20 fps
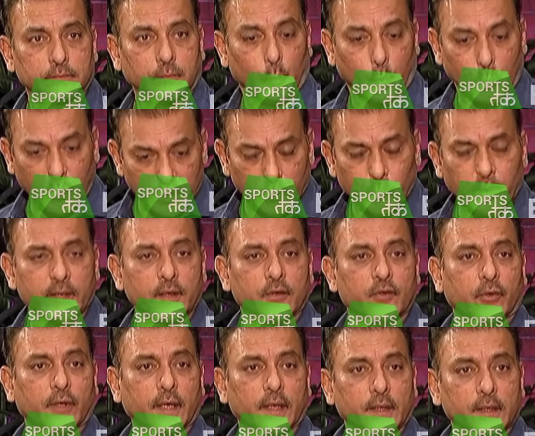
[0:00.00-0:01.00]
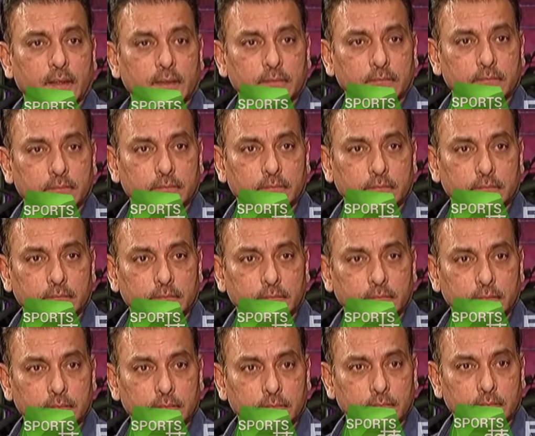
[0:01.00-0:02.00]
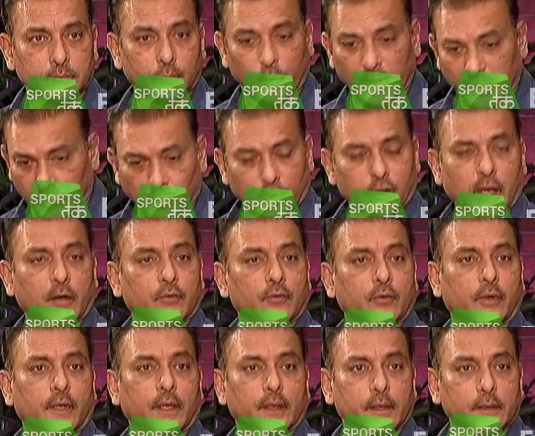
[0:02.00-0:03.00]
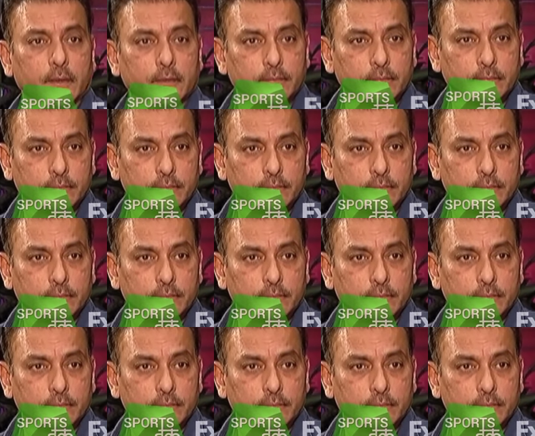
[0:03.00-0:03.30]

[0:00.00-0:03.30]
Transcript: We win together. We go down together.